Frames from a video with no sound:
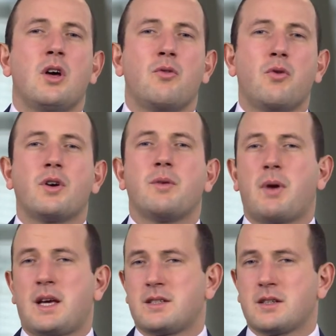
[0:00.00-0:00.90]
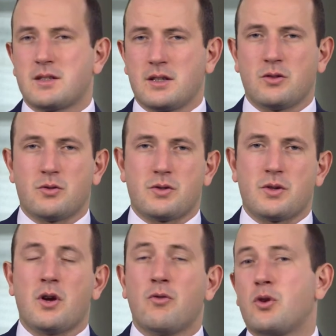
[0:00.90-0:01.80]
for the plastics
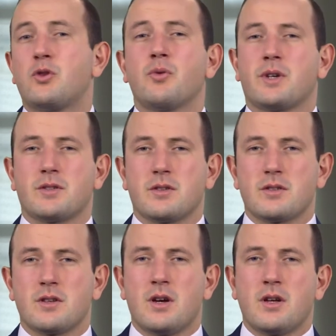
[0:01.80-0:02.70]
industry for two reasons.